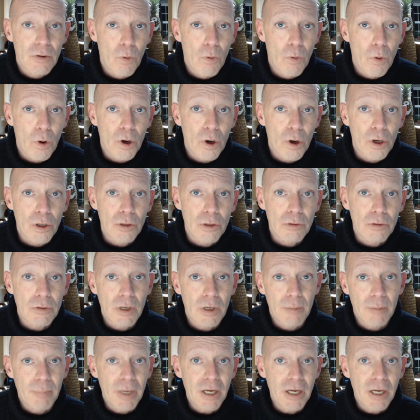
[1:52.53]
or
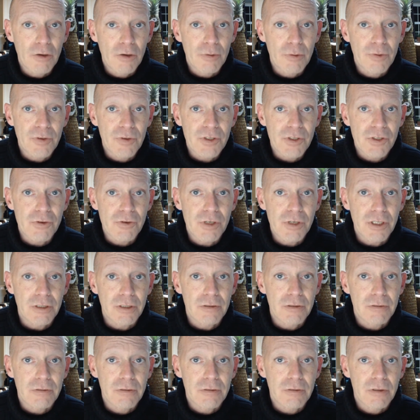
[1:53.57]
a beggar in the
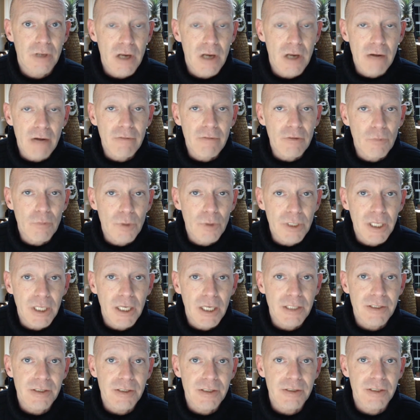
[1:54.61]
street. Everyone
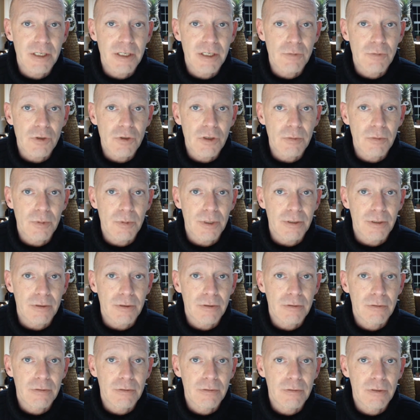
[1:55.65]
gets the same treatment.
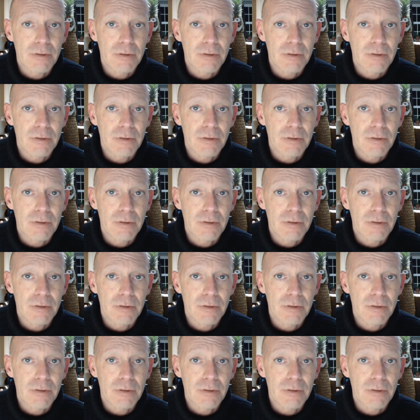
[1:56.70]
